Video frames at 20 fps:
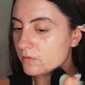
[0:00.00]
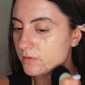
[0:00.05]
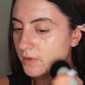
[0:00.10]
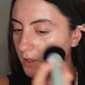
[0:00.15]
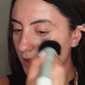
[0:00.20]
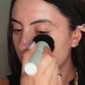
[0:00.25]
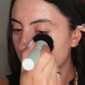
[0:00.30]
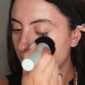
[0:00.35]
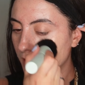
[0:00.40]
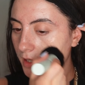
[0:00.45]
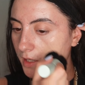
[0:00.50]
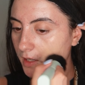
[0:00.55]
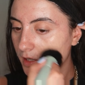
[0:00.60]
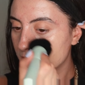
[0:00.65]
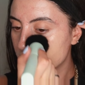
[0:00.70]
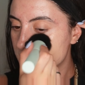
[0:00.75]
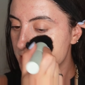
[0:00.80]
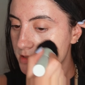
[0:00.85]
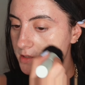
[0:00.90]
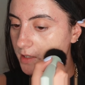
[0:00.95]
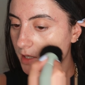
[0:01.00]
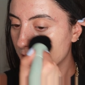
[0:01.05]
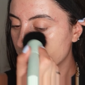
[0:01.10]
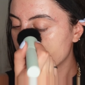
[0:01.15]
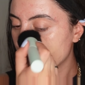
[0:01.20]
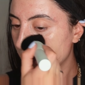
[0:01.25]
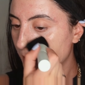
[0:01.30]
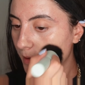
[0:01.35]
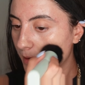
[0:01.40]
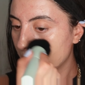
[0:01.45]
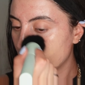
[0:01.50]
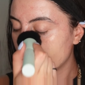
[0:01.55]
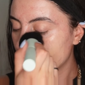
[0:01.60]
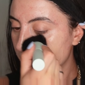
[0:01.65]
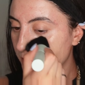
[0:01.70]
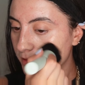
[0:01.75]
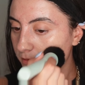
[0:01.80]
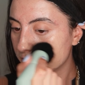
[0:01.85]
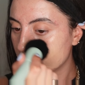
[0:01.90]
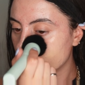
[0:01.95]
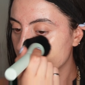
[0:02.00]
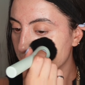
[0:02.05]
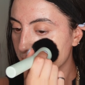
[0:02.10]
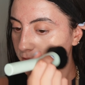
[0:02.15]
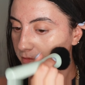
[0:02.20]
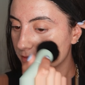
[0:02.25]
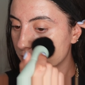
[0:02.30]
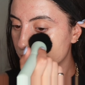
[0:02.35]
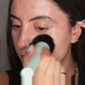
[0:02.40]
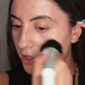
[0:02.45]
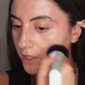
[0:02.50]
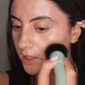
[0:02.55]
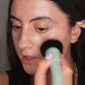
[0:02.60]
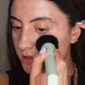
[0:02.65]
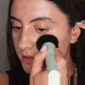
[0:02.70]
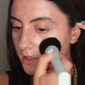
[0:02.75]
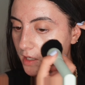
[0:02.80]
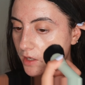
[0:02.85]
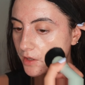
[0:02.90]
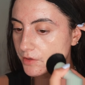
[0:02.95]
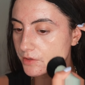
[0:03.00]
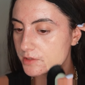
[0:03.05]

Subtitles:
Very skin-like liquidy formula from what I could tell.